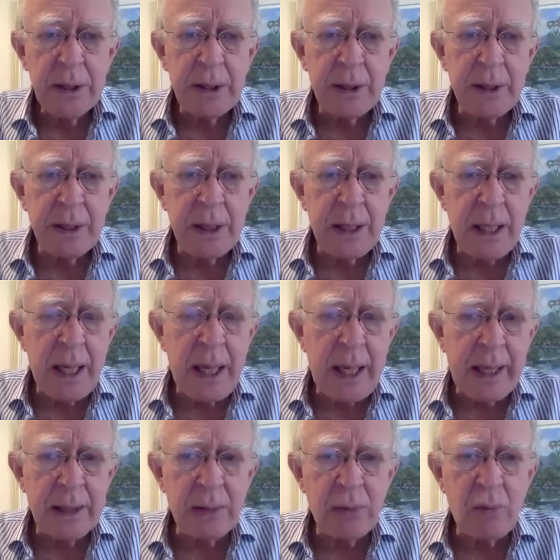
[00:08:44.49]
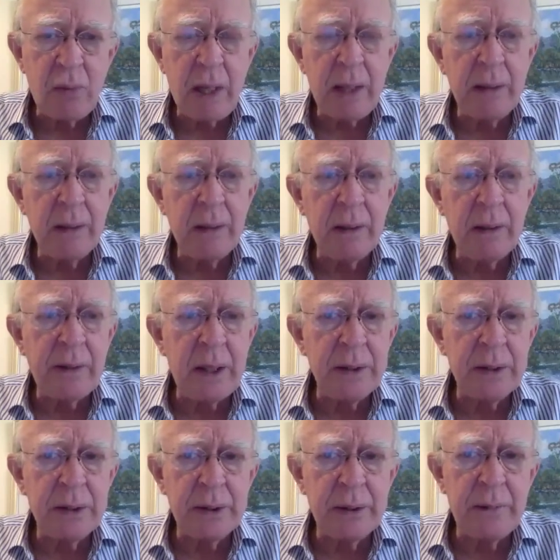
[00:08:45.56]
So the next one of
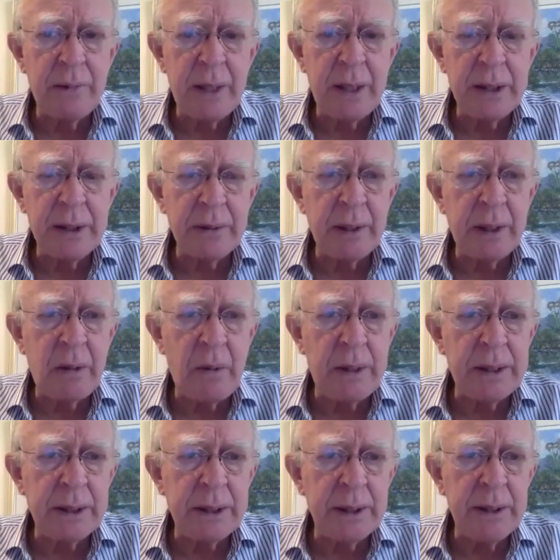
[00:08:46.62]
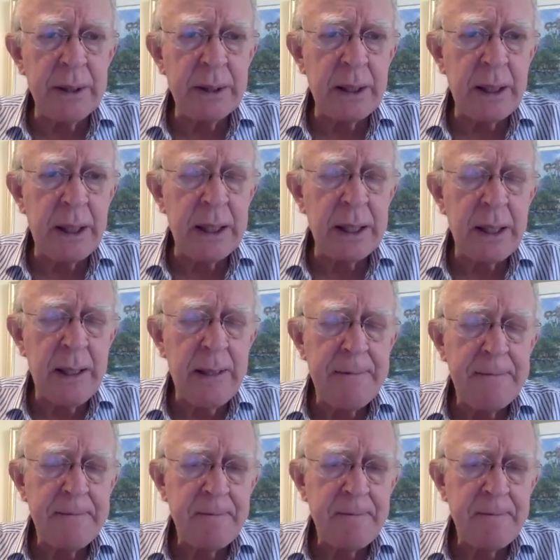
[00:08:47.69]
these three questions is